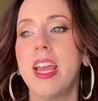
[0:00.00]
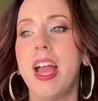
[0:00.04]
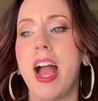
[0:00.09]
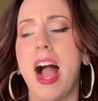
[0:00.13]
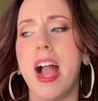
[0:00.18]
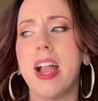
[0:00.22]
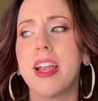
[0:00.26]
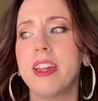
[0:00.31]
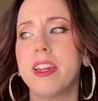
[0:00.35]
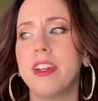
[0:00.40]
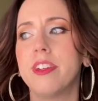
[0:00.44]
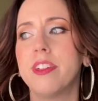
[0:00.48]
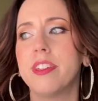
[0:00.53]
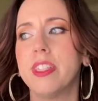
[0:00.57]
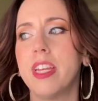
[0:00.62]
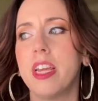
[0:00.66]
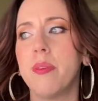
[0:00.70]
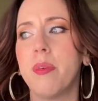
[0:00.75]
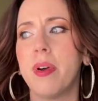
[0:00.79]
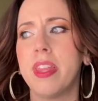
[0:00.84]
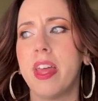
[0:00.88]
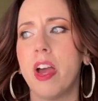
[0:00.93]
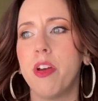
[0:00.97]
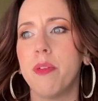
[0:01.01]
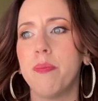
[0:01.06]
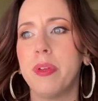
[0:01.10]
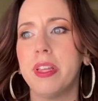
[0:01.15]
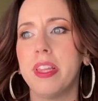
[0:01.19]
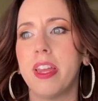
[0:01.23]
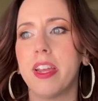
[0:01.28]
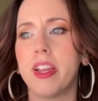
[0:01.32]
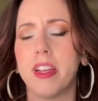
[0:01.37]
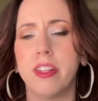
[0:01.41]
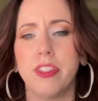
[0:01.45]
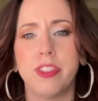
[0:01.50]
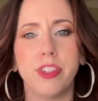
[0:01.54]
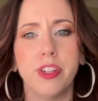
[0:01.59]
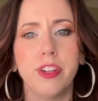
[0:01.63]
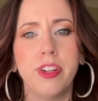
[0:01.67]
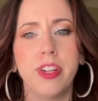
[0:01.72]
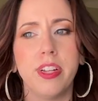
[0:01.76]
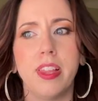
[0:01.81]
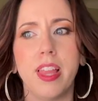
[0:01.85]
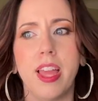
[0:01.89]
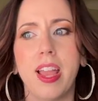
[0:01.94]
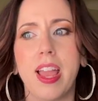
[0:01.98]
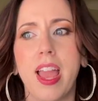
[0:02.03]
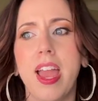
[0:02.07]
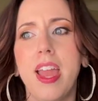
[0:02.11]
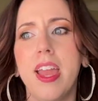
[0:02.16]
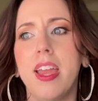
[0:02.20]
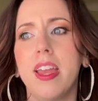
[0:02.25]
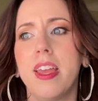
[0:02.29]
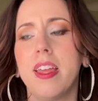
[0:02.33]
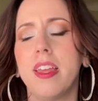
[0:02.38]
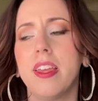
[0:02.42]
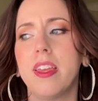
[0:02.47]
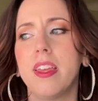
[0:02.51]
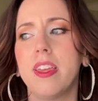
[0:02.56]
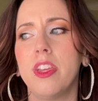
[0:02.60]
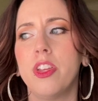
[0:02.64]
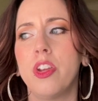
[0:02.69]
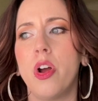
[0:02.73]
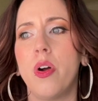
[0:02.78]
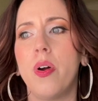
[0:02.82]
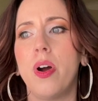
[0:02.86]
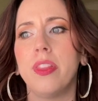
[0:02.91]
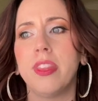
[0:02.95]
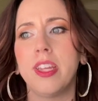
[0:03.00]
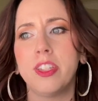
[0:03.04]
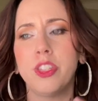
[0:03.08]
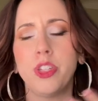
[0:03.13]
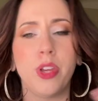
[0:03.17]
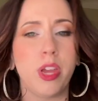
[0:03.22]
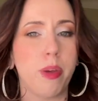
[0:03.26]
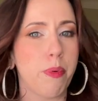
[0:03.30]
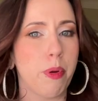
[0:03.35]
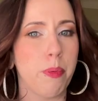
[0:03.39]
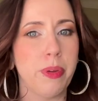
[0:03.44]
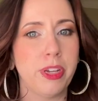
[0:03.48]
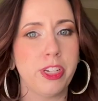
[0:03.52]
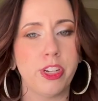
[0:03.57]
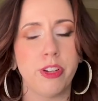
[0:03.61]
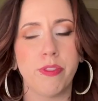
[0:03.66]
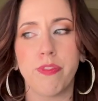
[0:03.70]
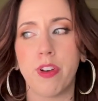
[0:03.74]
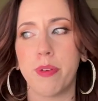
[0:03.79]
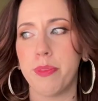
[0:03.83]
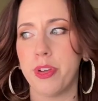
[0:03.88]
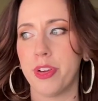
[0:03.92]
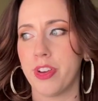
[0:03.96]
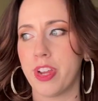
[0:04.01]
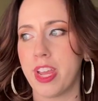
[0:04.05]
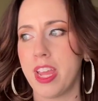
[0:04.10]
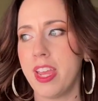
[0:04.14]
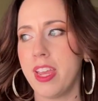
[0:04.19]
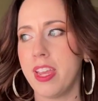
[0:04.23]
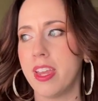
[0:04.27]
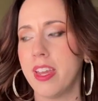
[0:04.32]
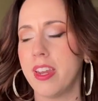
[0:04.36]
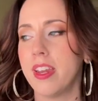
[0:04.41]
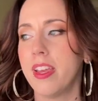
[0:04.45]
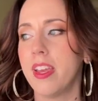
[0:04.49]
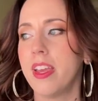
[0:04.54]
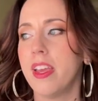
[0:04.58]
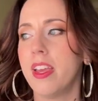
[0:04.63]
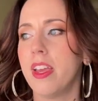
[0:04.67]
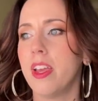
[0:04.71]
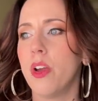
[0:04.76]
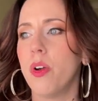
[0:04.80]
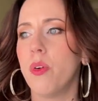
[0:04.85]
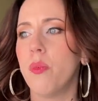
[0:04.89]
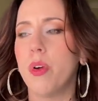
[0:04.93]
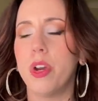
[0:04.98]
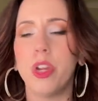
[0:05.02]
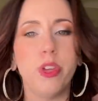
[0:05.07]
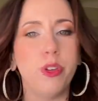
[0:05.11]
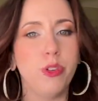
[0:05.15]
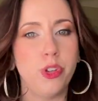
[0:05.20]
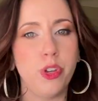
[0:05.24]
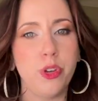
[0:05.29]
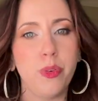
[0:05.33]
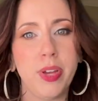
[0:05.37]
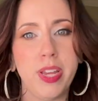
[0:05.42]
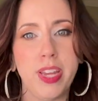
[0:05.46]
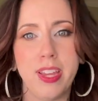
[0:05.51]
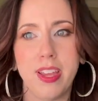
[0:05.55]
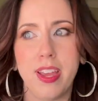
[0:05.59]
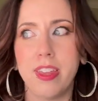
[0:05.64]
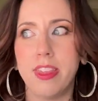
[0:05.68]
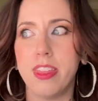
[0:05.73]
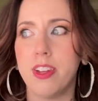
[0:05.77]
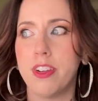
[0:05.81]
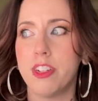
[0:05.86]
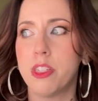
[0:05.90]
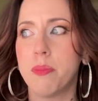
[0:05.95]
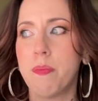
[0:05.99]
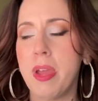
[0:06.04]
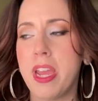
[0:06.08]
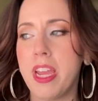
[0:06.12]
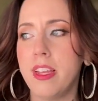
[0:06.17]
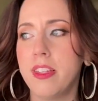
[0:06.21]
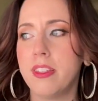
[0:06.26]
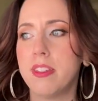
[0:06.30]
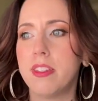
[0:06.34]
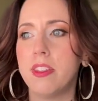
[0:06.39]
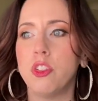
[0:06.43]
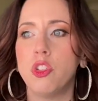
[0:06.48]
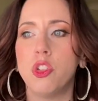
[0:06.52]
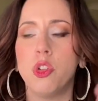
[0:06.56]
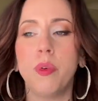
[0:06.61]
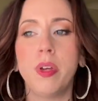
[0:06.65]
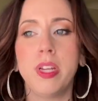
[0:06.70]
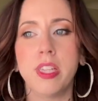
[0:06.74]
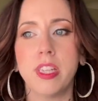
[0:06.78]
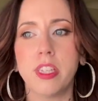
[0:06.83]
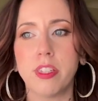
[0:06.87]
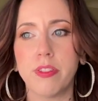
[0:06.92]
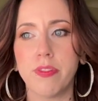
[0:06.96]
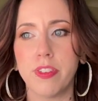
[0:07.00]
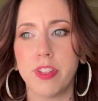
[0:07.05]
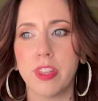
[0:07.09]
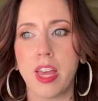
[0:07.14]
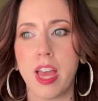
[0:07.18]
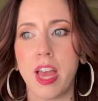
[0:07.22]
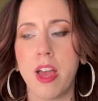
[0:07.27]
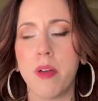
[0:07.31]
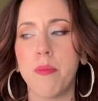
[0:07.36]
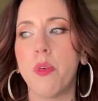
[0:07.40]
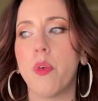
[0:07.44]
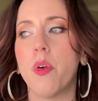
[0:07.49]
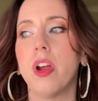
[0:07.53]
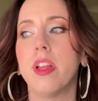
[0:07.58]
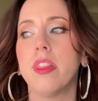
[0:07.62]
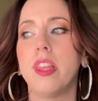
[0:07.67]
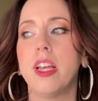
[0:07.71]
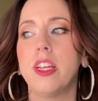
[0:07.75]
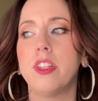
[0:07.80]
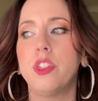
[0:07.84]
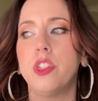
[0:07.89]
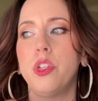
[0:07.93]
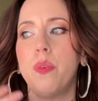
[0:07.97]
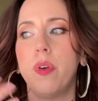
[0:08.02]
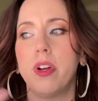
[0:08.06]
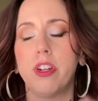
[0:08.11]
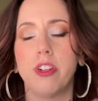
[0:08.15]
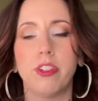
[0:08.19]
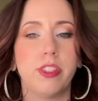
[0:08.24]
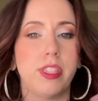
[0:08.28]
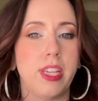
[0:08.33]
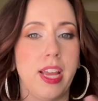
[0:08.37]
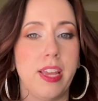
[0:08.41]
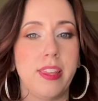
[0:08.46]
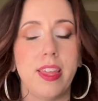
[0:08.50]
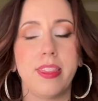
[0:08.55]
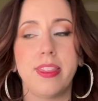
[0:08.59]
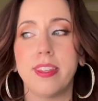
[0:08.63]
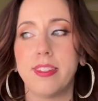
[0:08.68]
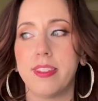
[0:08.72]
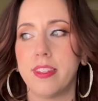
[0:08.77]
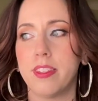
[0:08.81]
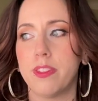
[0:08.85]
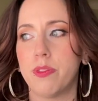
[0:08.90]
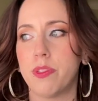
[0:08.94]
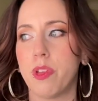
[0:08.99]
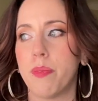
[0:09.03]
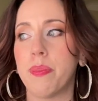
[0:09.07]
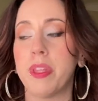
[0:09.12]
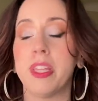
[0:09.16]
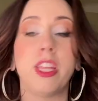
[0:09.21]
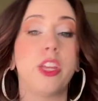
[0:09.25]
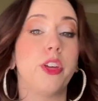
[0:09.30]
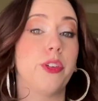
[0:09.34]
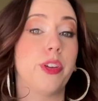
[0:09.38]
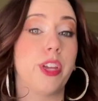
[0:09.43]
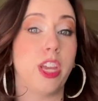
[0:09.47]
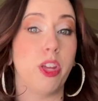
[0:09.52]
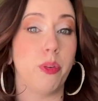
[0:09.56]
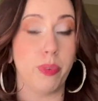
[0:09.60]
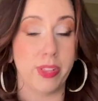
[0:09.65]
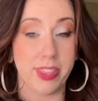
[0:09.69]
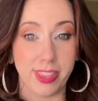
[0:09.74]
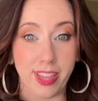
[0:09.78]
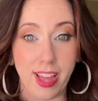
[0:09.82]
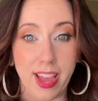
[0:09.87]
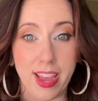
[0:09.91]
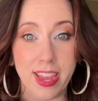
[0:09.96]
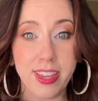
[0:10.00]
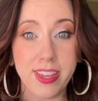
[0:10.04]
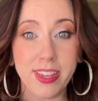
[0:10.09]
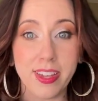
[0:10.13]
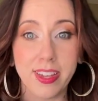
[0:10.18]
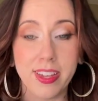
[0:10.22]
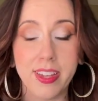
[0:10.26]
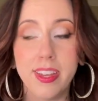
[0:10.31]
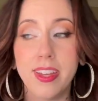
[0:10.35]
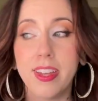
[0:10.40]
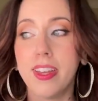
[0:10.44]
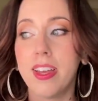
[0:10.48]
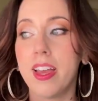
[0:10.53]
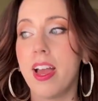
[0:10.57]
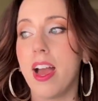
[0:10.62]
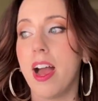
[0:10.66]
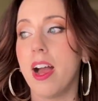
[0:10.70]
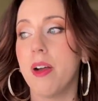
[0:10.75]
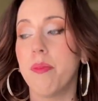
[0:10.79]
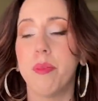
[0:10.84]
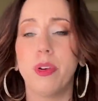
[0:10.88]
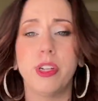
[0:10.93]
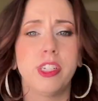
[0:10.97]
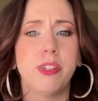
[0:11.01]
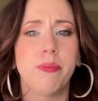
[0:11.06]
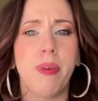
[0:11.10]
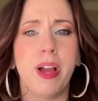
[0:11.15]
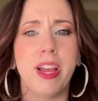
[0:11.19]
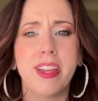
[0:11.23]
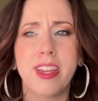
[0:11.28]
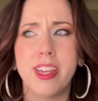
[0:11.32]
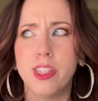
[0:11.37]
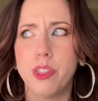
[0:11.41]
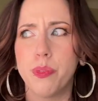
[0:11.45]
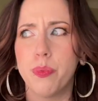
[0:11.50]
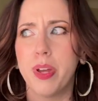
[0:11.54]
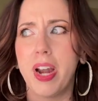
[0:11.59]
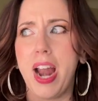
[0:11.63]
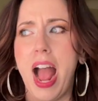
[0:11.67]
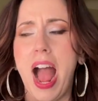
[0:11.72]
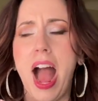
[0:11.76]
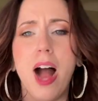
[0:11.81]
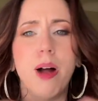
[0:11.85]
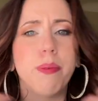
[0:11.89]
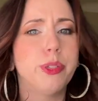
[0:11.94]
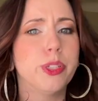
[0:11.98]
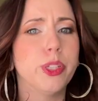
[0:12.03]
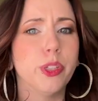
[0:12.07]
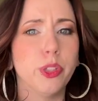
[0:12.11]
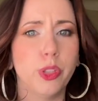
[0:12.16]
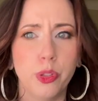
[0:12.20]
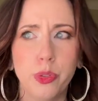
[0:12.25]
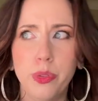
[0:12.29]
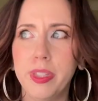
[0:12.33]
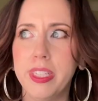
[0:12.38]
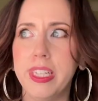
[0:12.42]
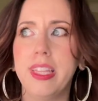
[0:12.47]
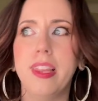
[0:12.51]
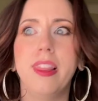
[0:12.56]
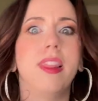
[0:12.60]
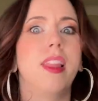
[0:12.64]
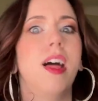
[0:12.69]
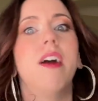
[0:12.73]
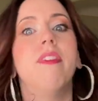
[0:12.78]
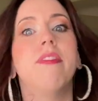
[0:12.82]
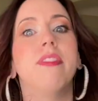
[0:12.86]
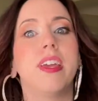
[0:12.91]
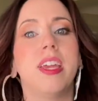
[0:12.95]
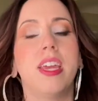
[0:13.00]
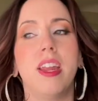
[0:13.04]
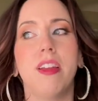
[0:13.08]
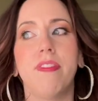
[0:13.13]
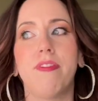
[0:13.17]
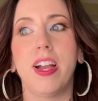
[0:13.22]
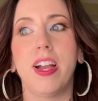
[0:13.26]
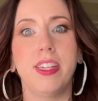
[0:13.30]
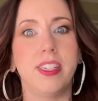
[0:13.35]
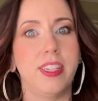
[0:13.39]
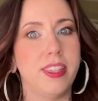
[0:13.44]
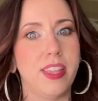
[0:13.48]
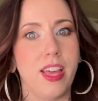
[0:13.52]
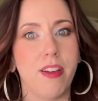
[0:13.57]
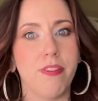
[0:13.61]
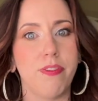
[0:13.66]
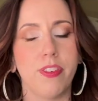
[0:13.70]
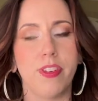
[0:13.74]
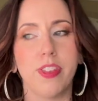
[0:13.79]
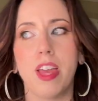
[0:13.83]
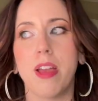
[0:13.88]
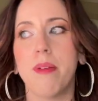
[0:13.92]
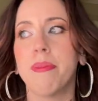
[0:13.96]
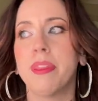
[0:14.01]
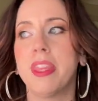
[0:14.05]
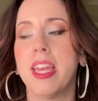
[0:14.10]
I could understand why that would be like concerning, like, hey, unless you get permission from your kid, what are you doing in their space, doing this for them? Or unless you understand that this is something that your kid would like, which my kids would absolutely love it I did that for them.